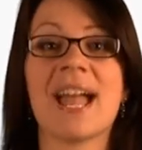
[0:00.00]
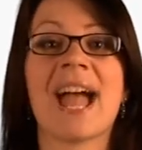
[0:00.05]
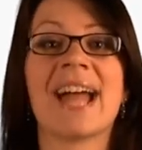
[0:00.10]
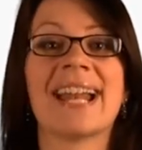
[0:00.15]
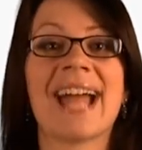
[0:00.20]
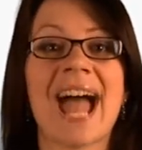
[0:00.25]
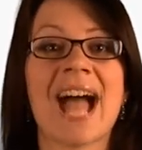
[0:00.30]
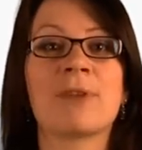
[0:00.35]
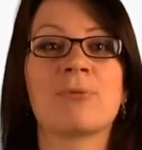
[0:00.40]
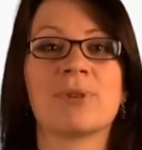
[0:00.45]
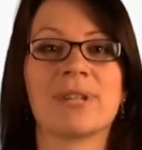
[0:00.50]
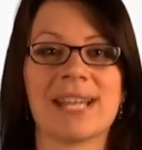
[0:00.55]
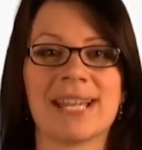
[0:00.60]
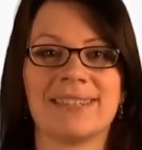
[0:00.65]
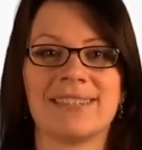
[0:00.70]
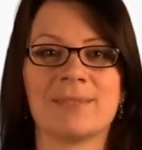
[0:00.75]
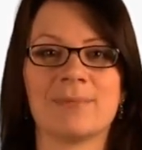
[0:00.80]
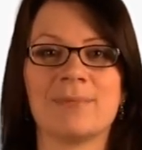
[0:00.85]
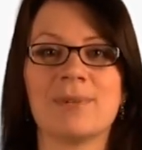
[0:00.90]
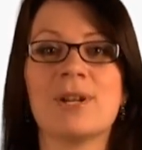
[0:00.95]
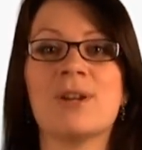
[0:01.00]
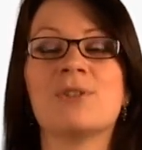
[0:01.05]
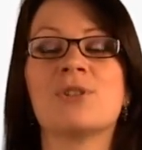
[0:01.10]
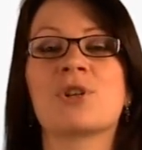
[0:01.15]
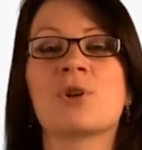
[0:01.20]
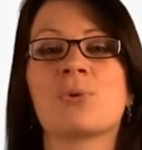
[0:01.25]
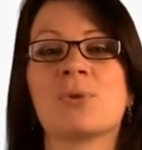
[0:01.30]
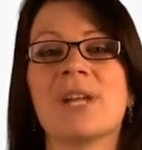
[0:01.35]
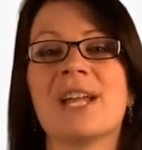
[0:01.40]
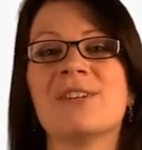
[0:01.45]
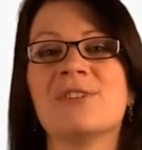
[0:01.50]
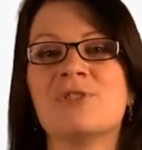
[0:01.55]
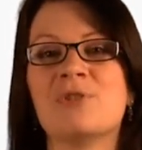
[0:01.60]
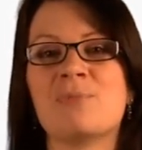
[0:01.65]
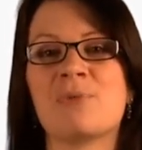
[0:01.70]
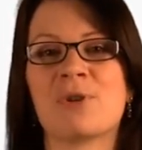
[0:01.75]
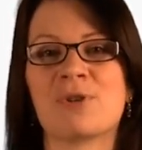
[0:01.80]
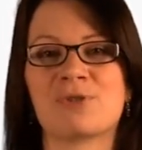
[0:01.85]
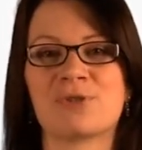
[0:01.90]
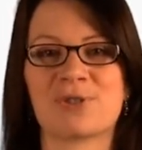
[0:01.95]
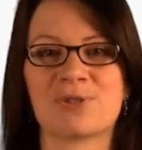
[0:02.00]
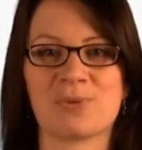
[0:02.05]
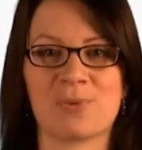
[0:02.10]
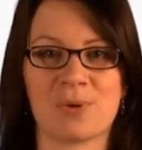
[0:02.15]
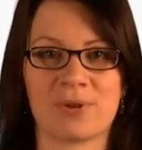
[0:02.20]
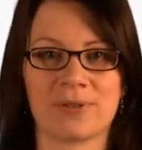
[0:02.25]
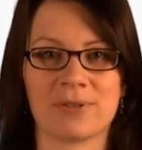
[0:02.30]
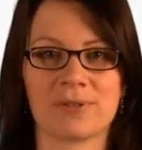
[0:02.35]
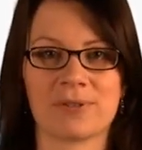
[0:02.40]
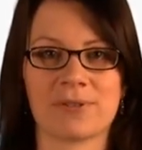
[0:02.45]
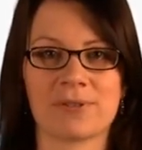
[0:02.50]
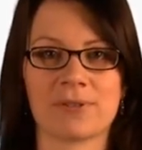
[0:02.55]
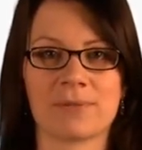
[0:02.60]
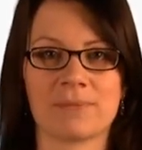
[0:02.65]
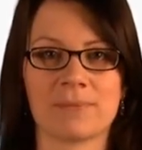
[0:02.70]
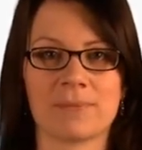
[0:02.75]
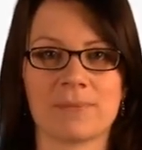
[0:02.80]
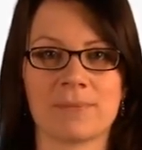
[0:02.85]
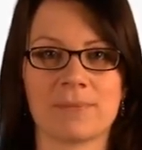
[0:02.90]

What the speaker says: and aggregate them to create new purchase orders.